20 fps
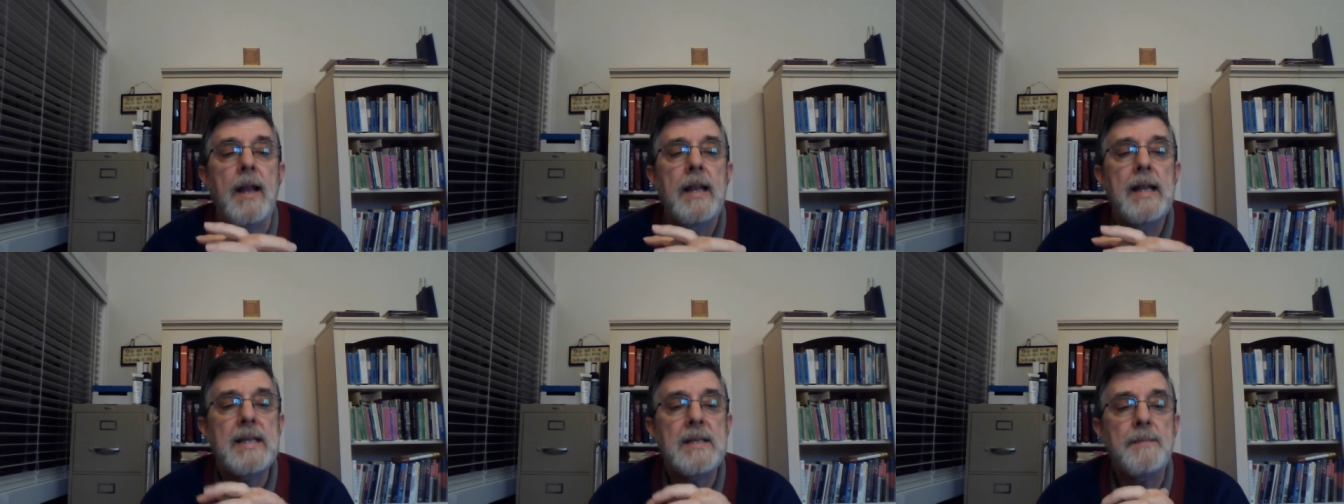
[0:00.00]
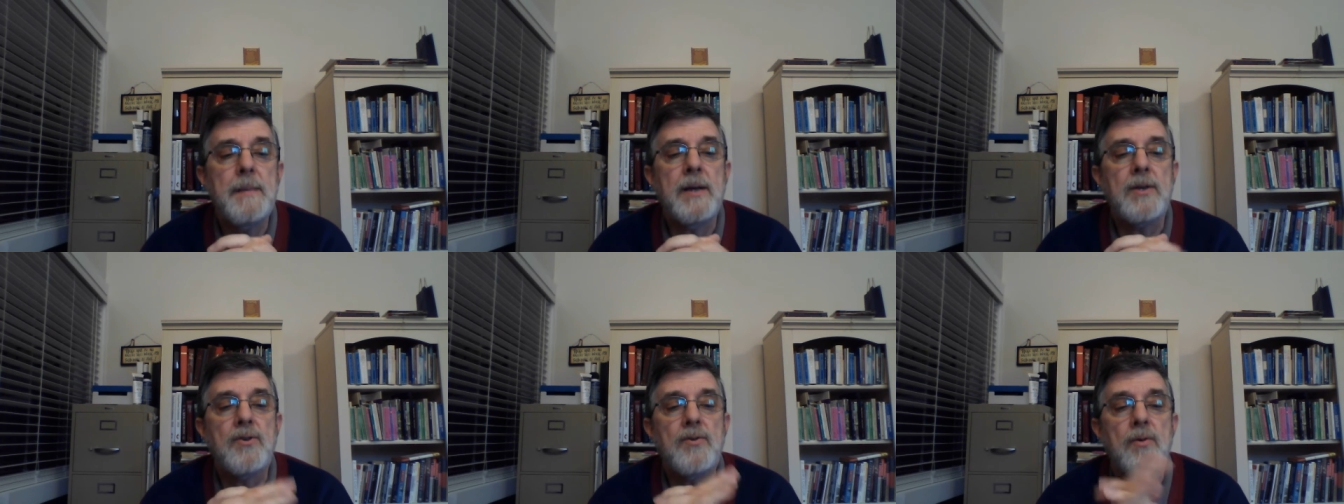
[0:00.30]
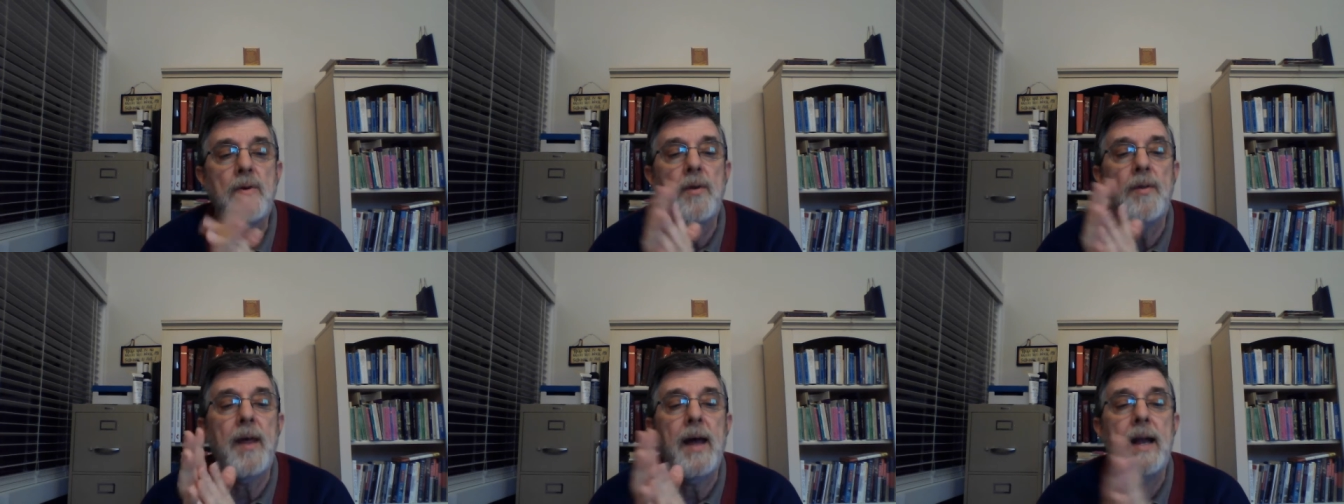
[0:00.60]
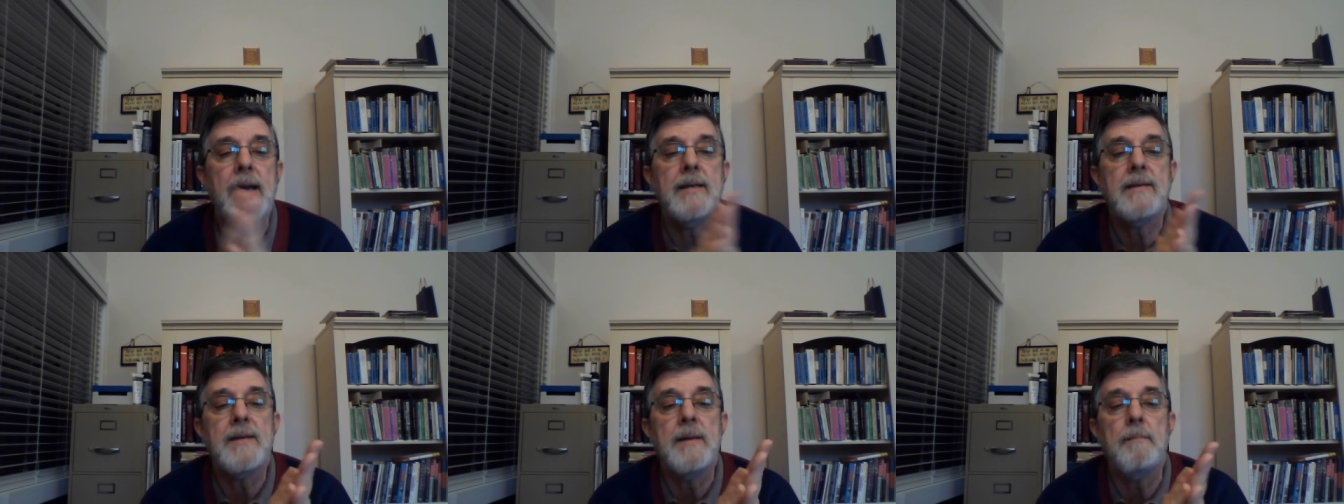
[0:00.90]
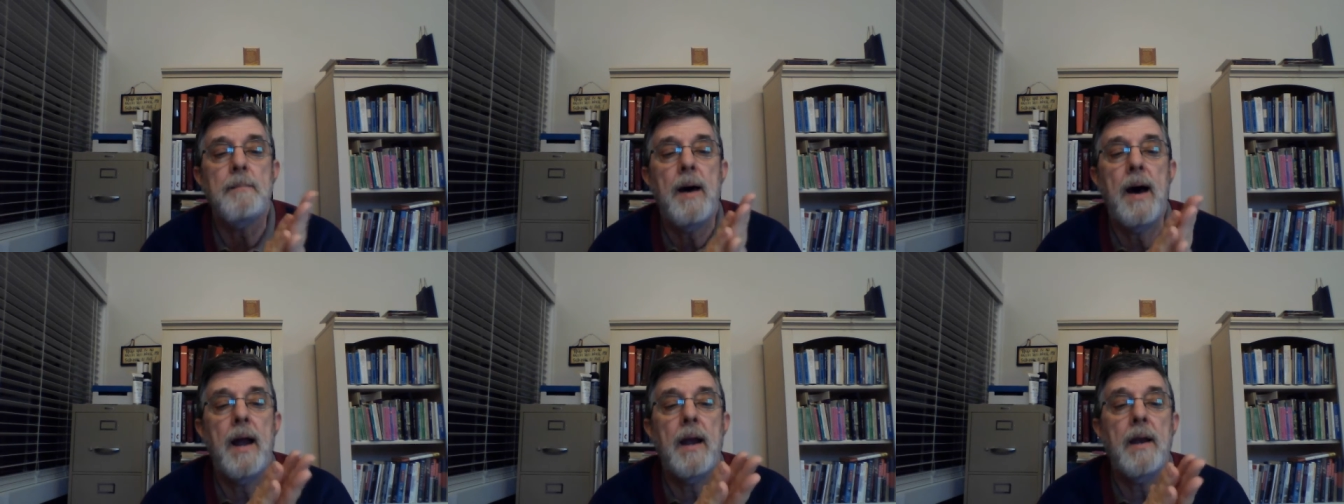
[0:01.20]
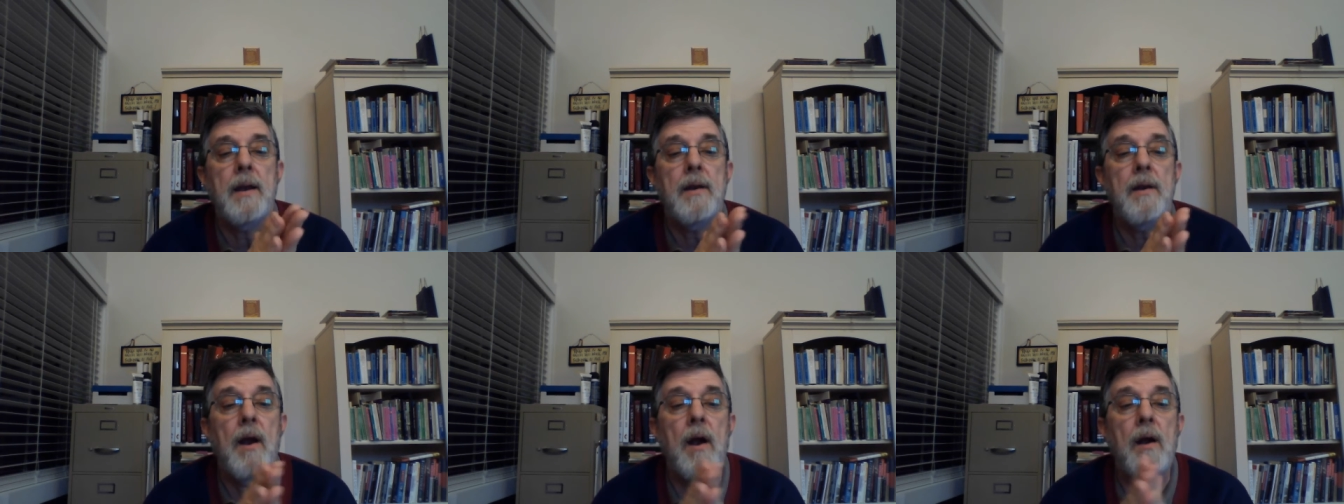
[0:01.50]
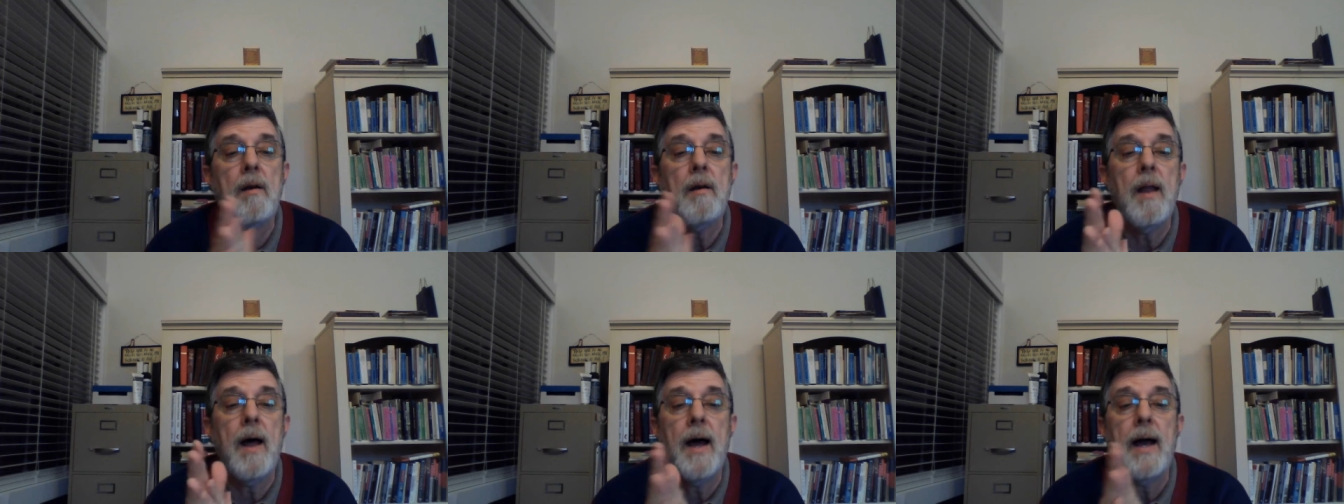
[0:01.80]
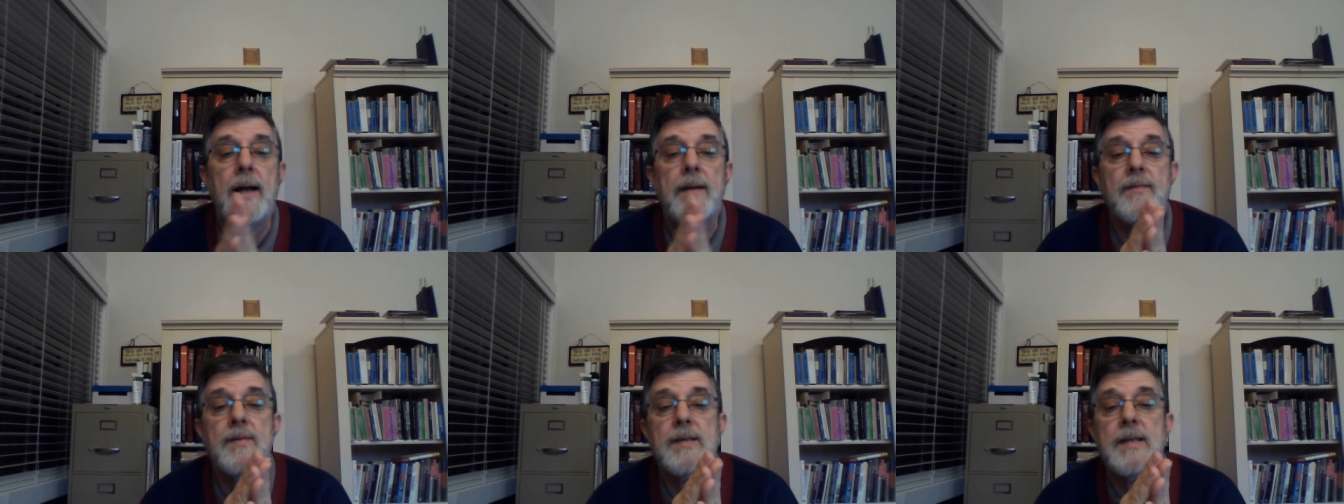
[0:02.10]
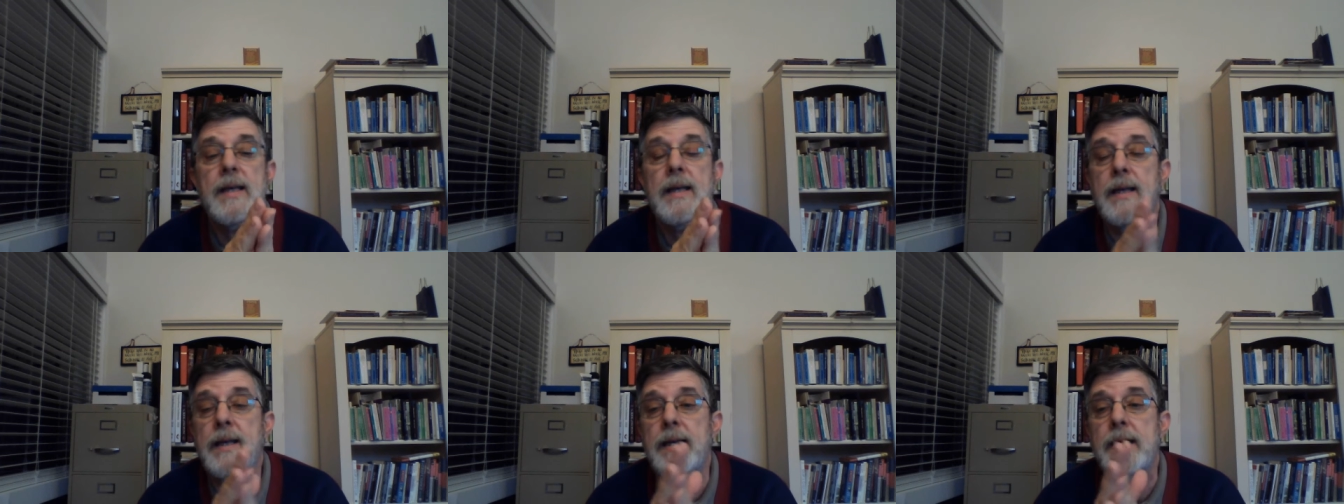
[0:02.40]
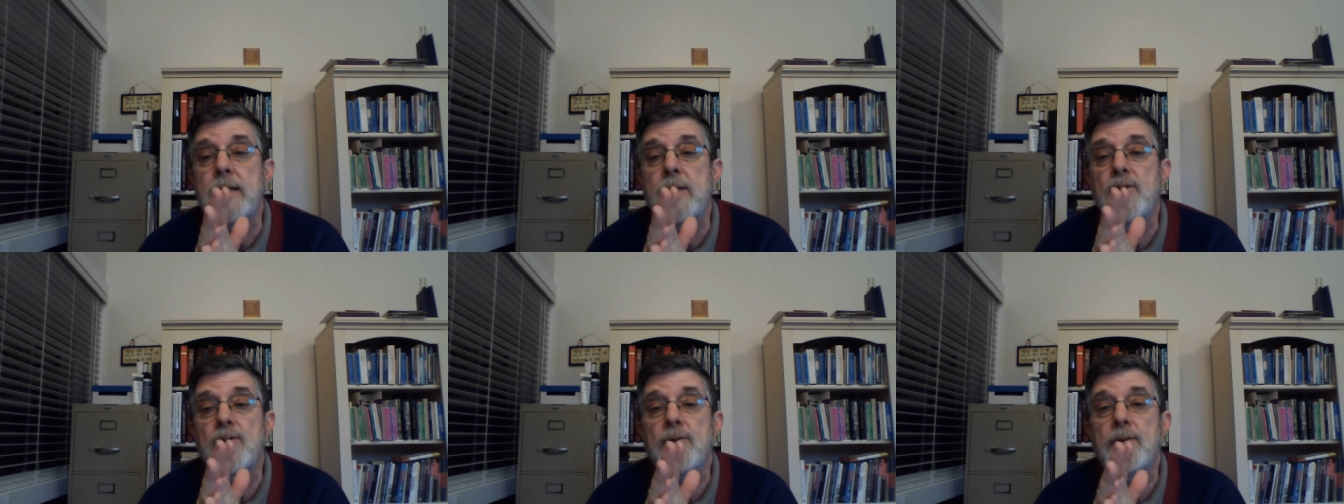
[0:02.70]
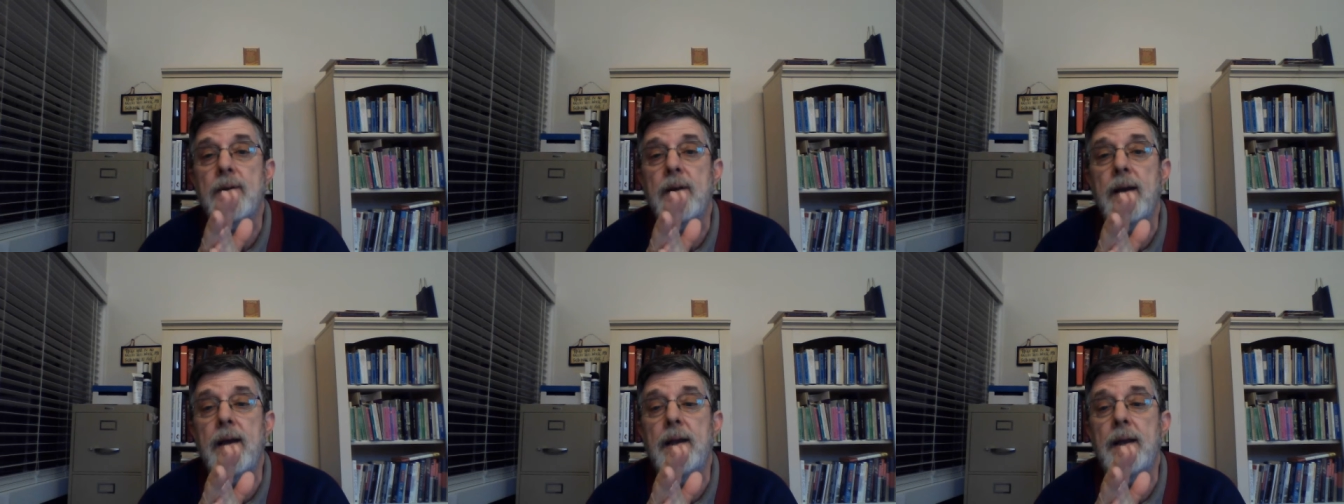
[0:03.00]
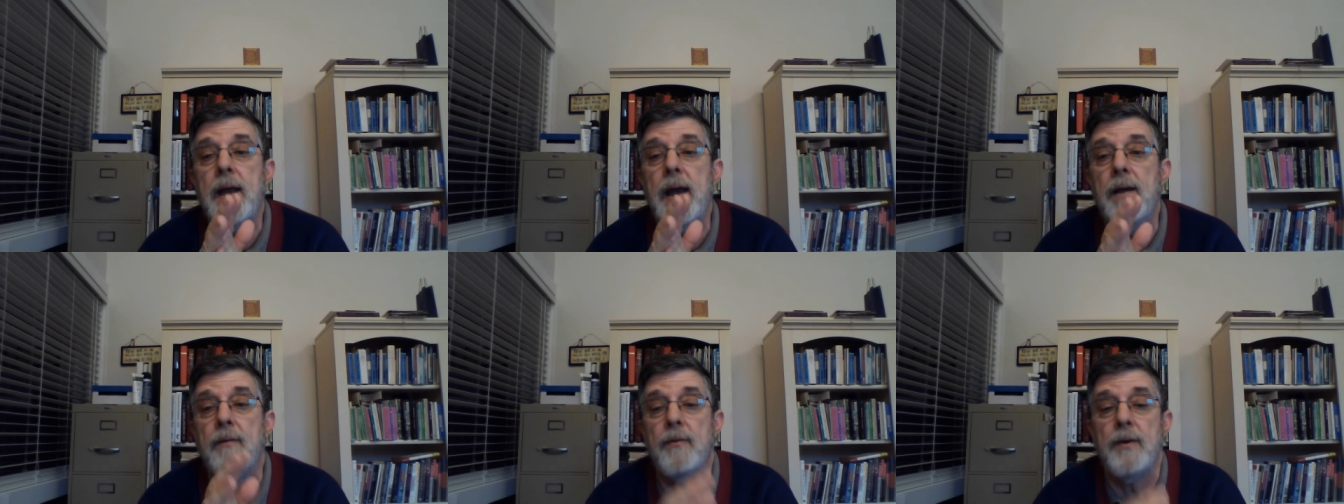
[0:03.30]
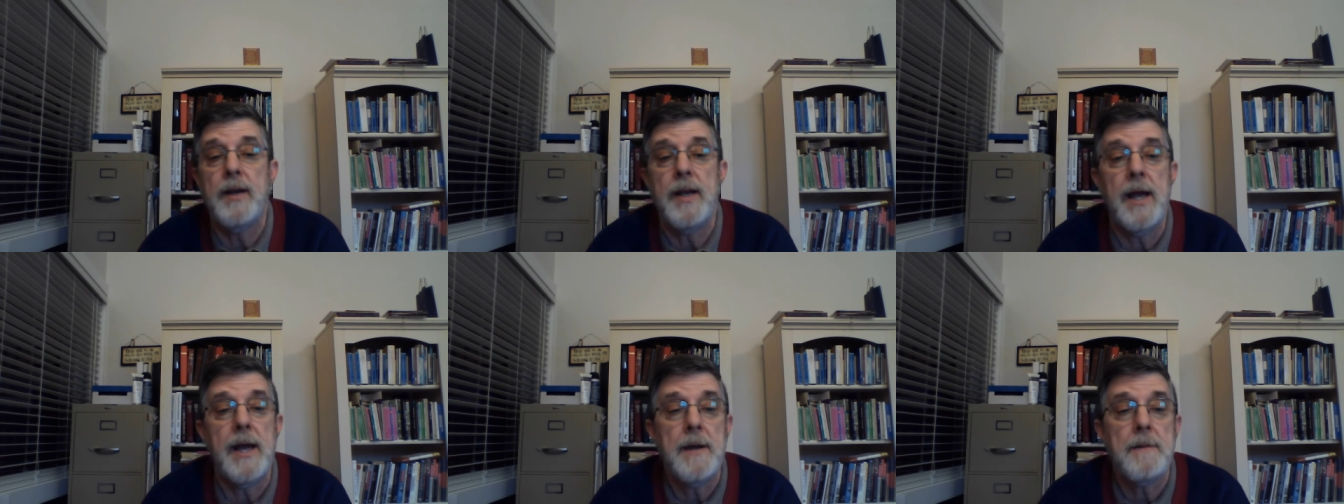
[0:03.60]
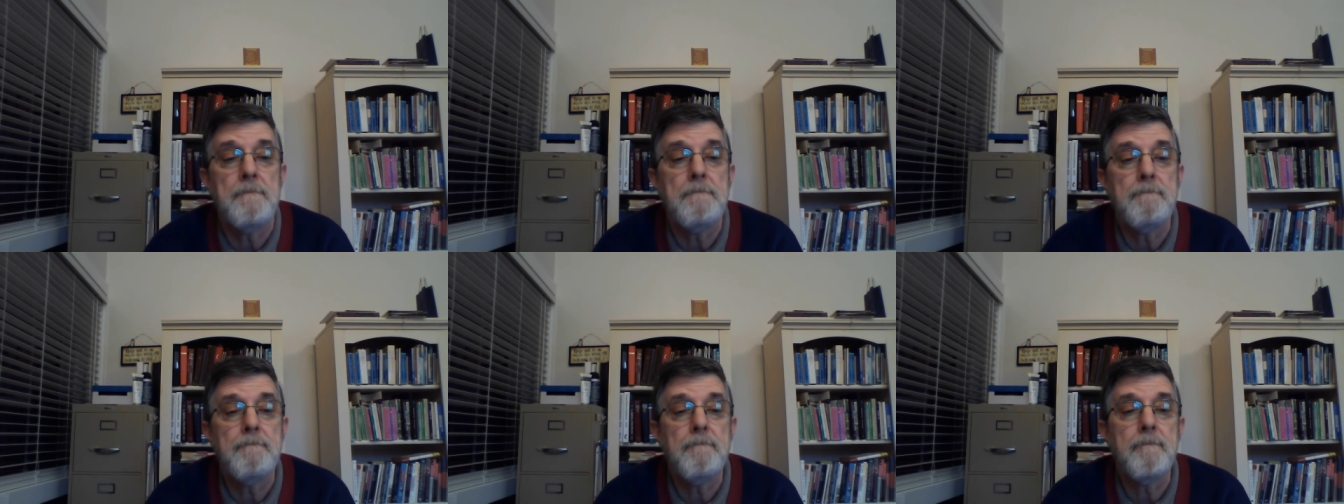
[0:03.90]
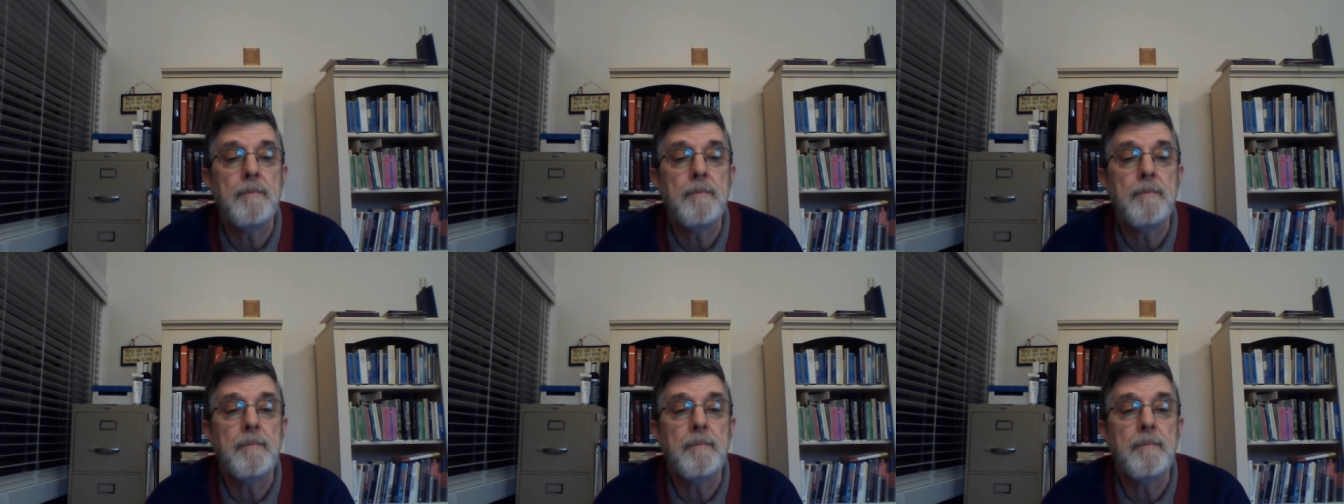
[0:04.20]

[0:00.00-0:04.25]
Let's make sure that is embodied in our lives each and every day.